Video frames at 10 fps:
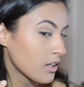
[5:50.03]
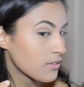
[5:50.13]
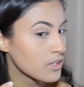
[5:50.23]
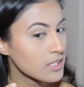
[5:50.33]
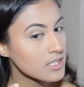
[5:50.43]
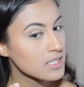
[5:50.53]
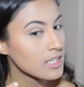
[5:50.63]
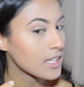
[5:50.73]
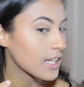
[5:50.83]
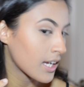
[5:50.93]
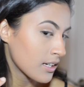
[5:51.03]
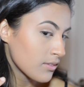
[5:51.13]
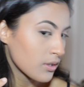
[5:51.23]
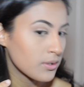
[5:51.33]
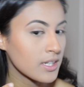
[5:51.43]
If you can see like kind of
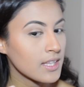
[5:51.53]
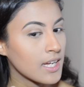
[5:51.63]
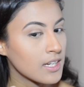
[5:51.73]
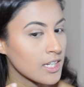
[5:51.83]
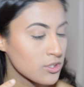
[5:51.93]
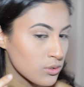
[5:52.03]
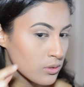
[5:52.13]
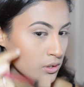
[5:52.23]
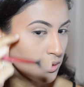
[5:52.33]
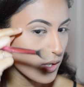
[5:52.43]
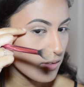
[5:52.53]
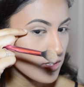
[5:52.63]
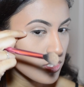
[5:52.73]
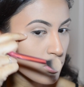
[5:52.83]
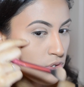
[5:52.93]
already that natural glow you have,
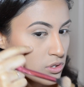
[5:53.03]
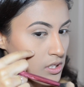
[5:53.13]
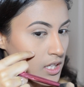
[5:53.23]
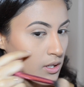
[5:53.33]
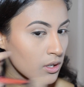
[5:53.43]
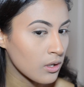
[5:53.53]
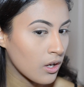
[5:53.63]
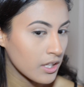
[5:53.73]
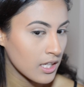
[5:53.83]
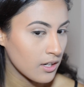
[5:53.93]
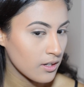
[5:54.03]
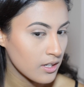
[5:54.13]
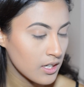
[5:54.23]
it's usually along here.